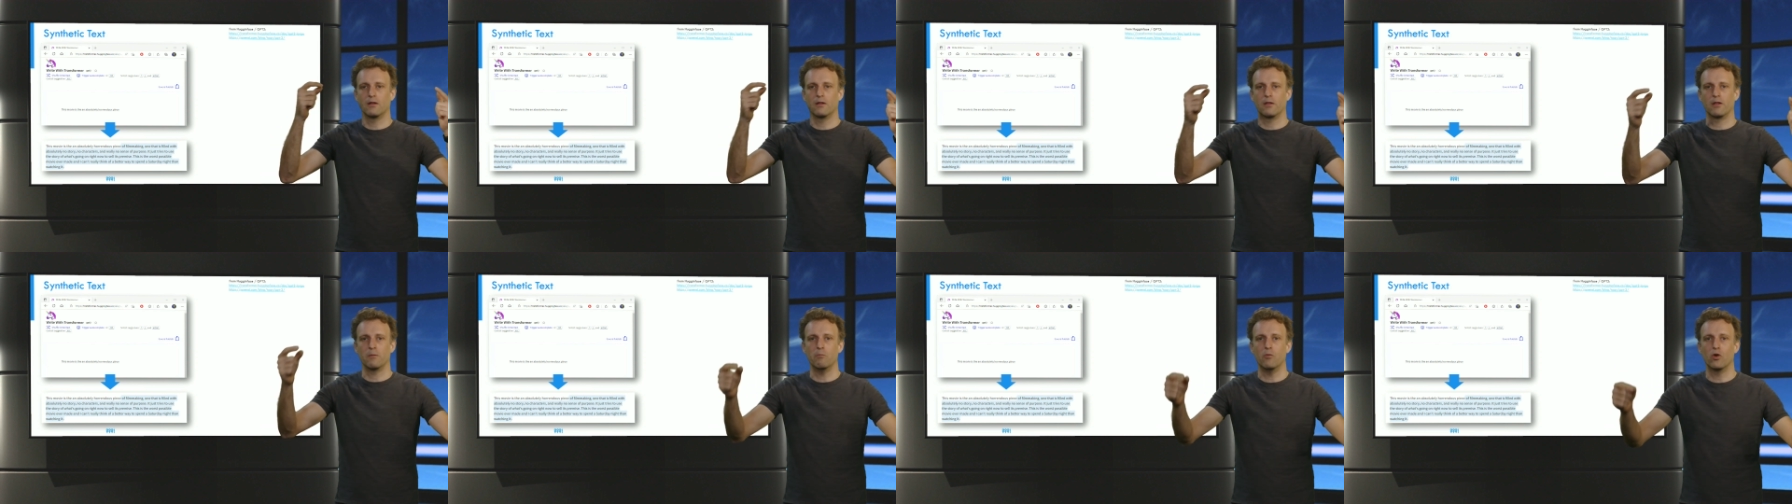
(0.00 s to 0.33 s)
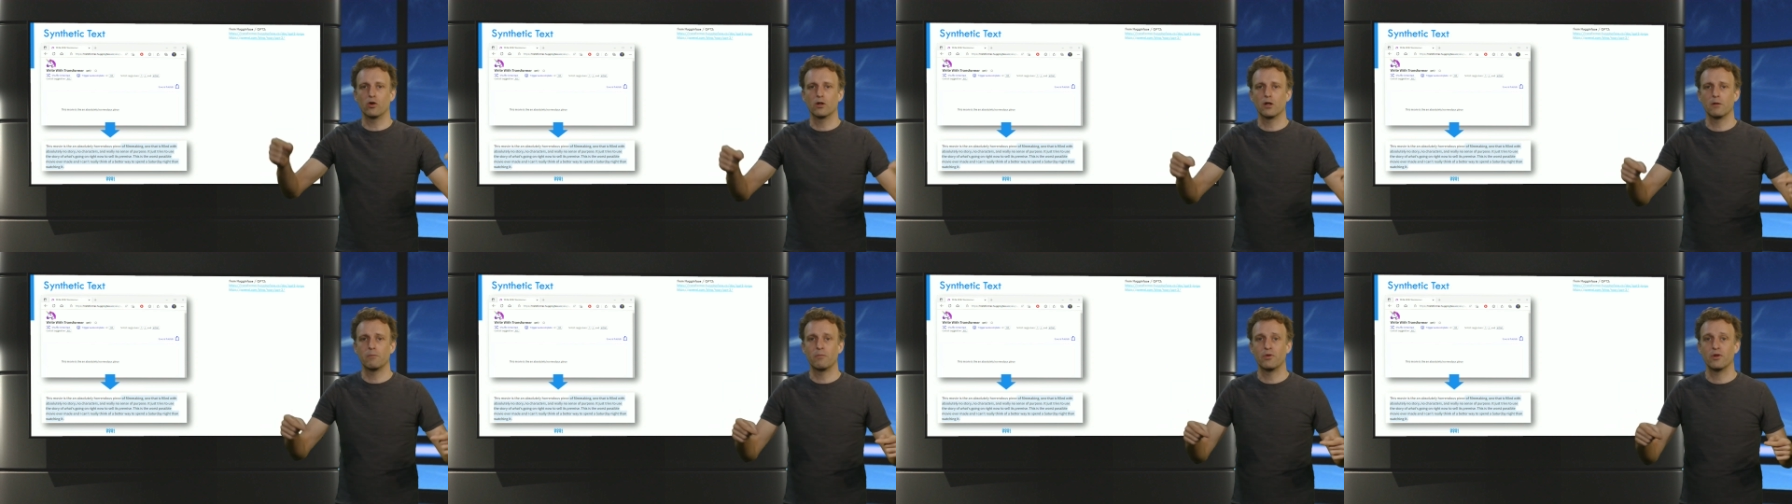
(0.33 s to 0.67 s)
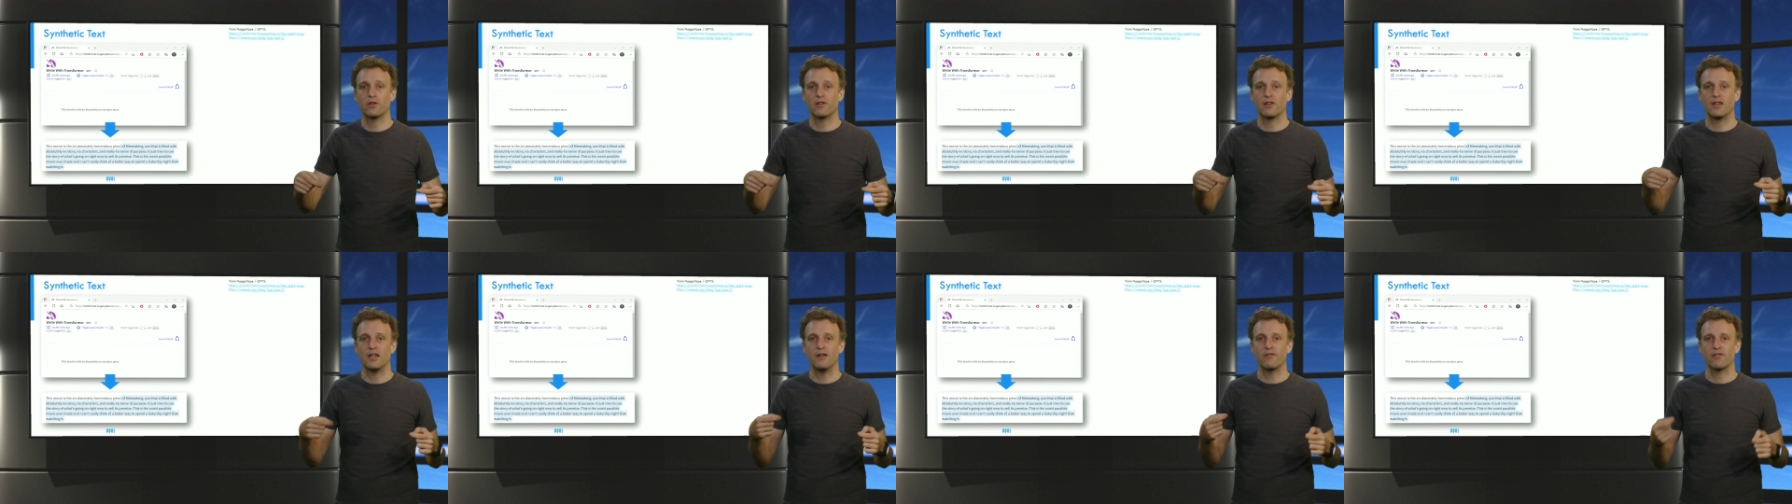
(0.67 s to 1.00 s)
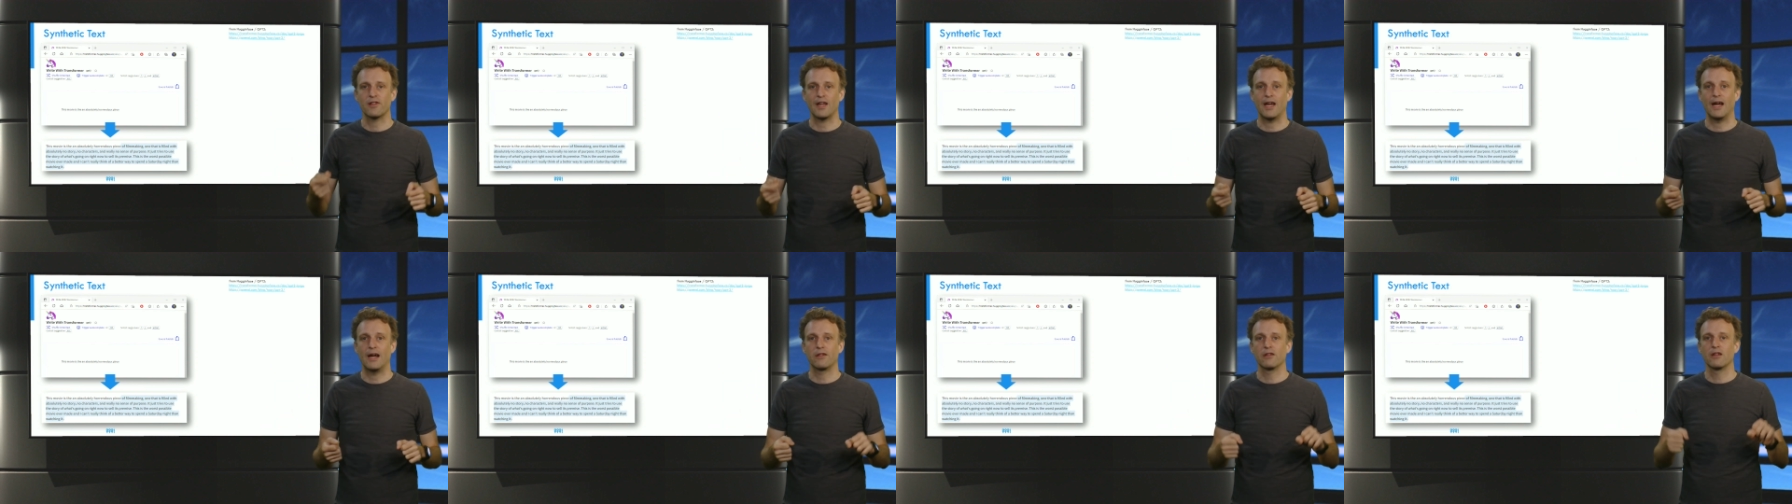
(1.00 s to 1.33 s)
the model
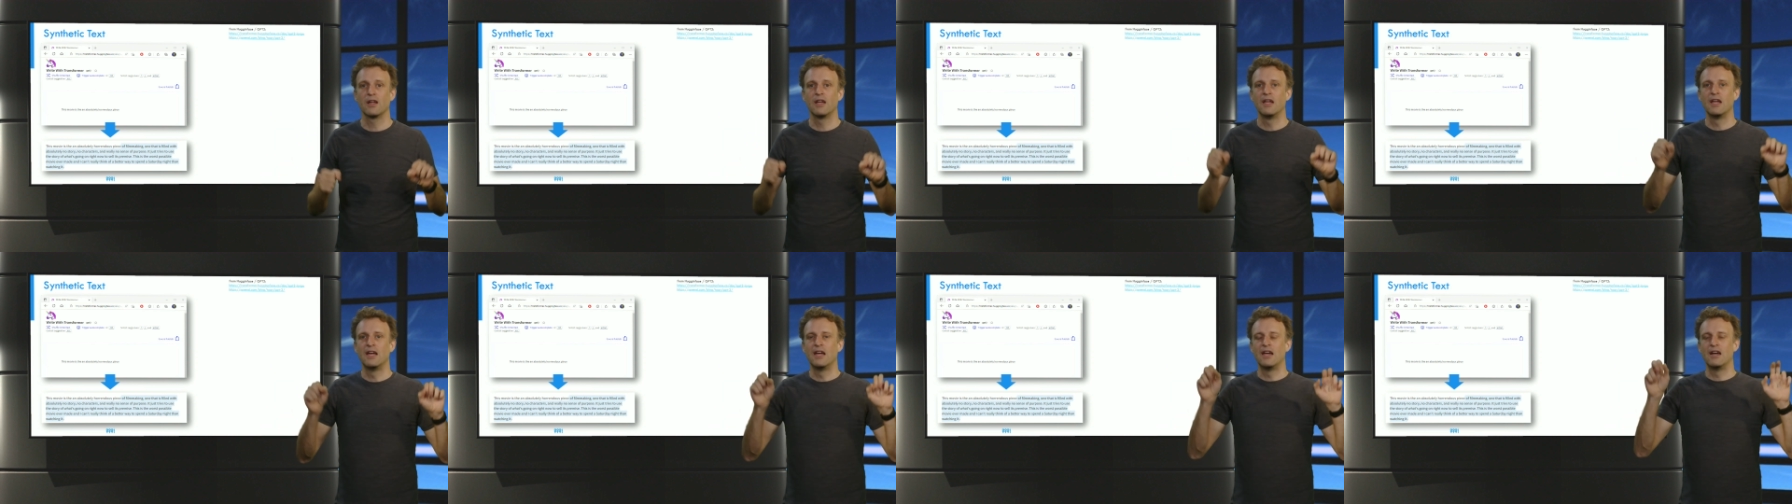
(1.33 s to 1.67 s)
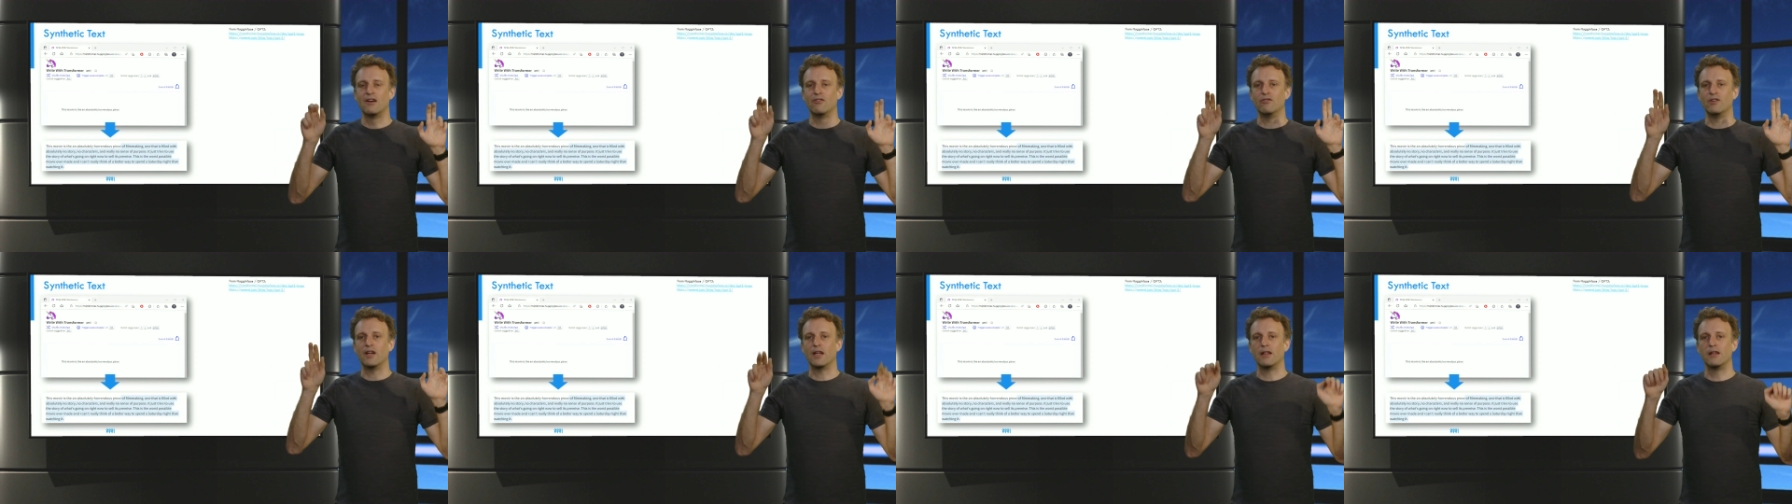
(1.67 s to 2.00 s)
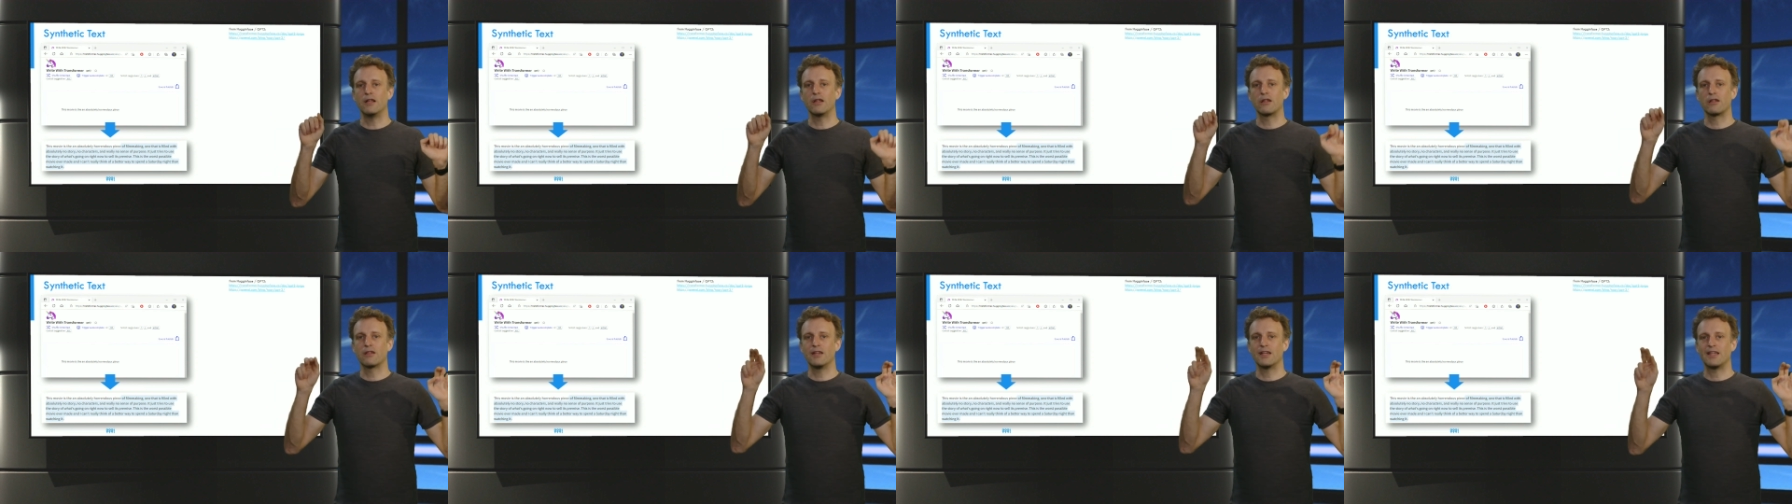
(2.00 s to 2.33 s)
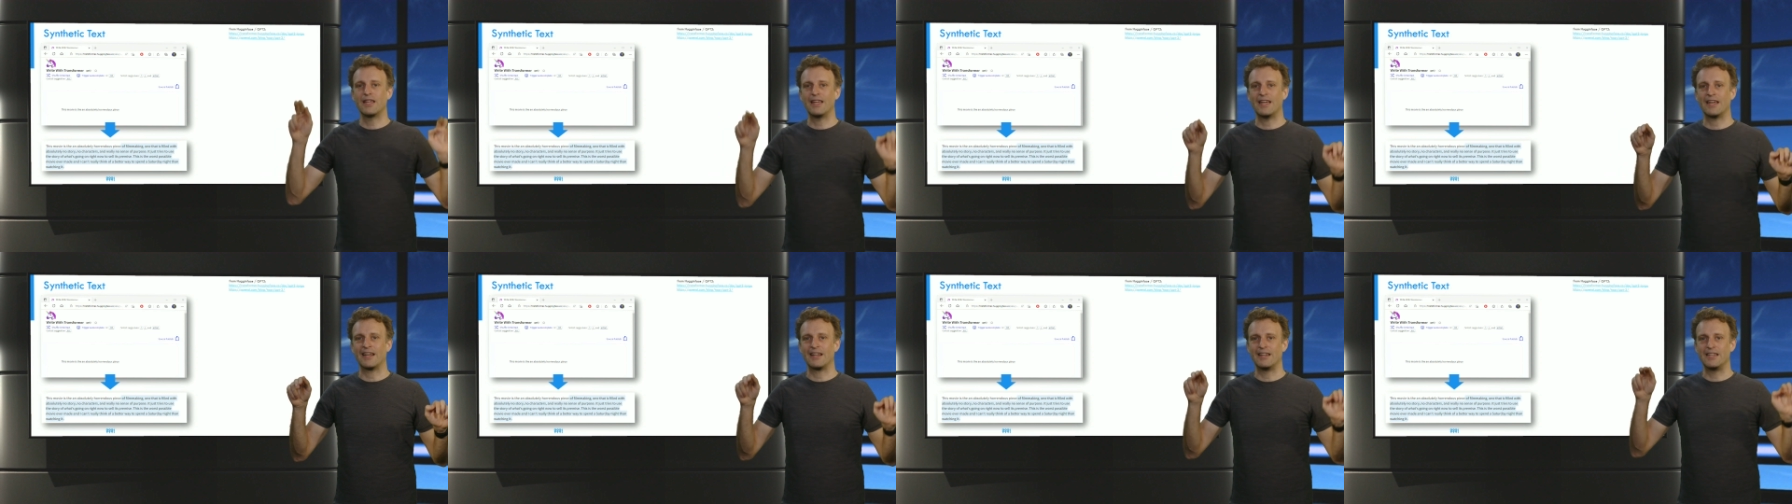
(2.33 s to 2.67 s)
perceives as
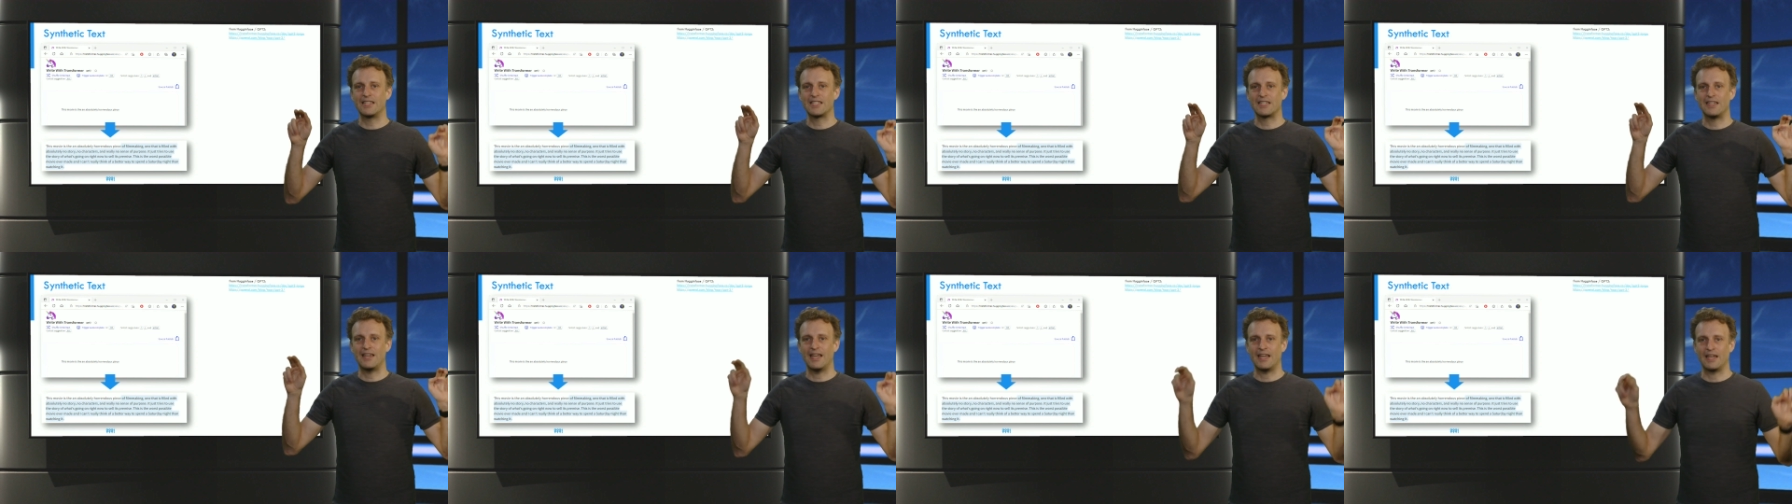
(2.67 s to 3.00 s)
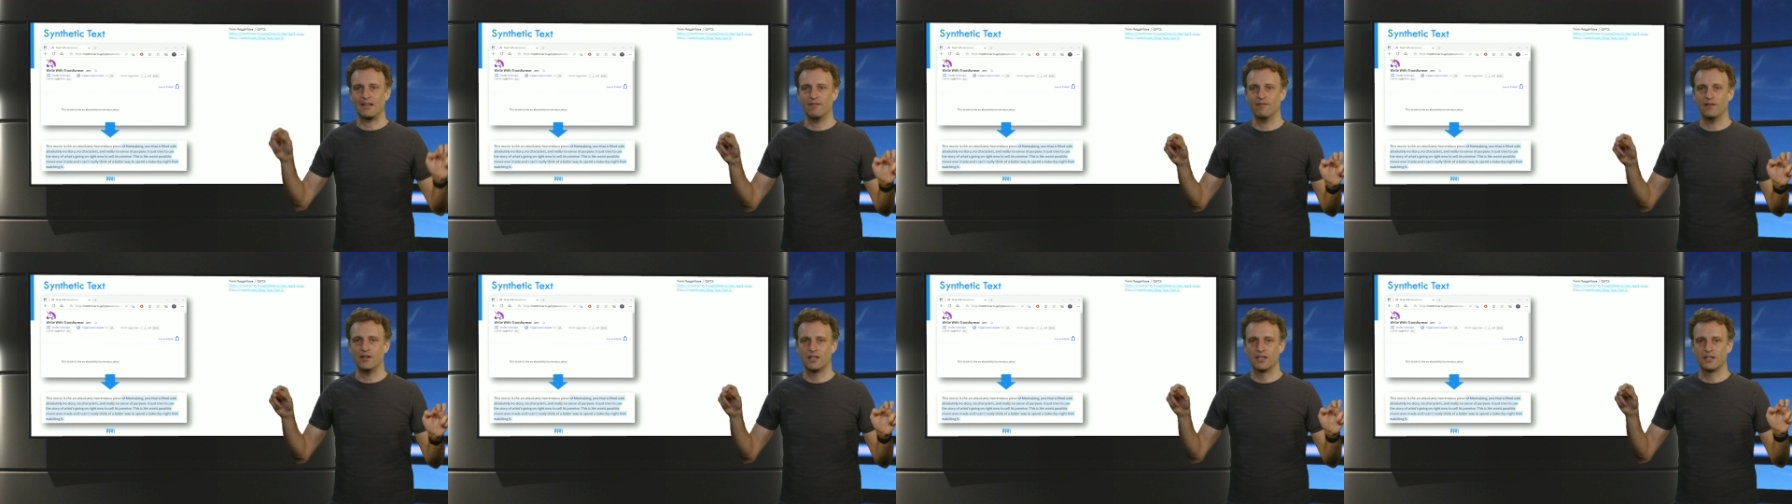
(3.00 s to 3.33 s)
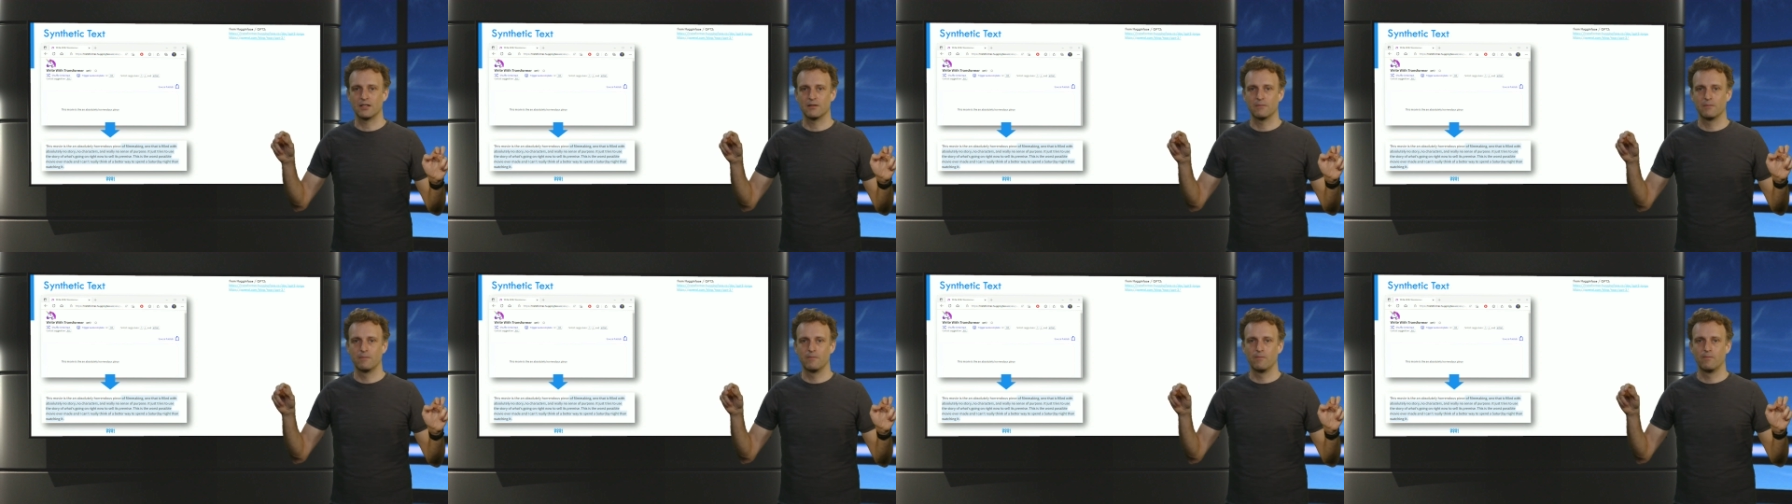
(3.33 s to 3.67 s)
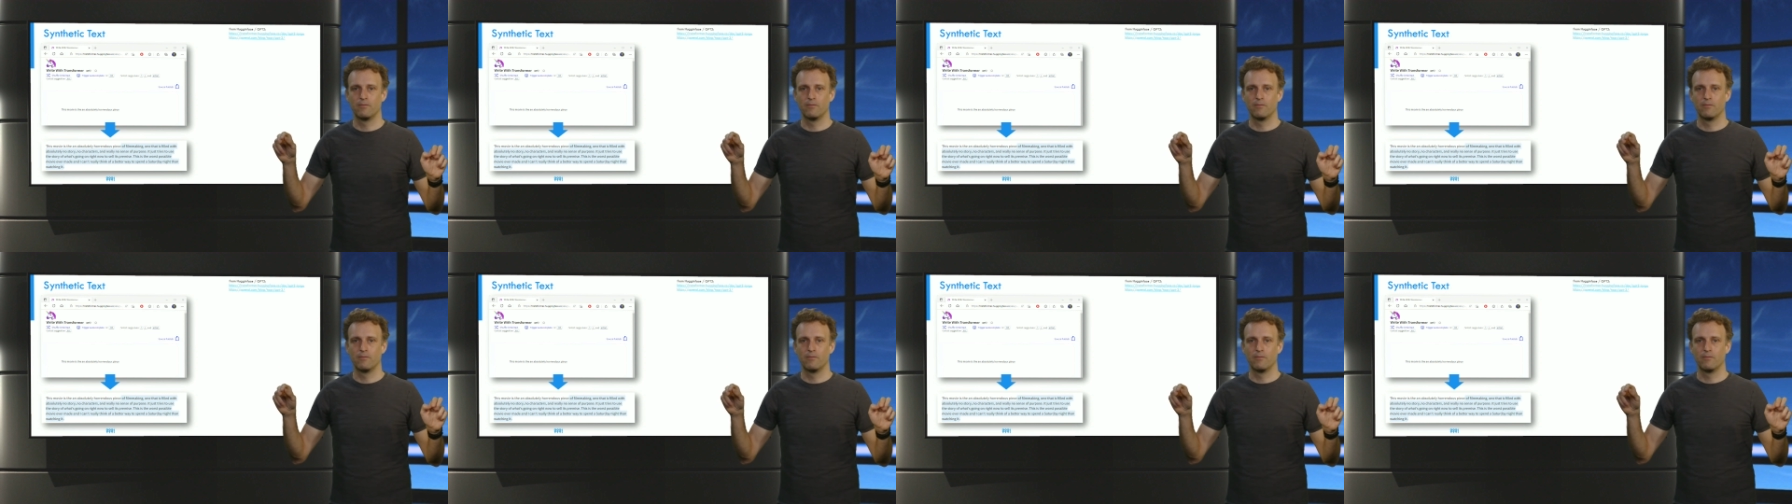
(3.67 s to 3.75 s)
realistic English language.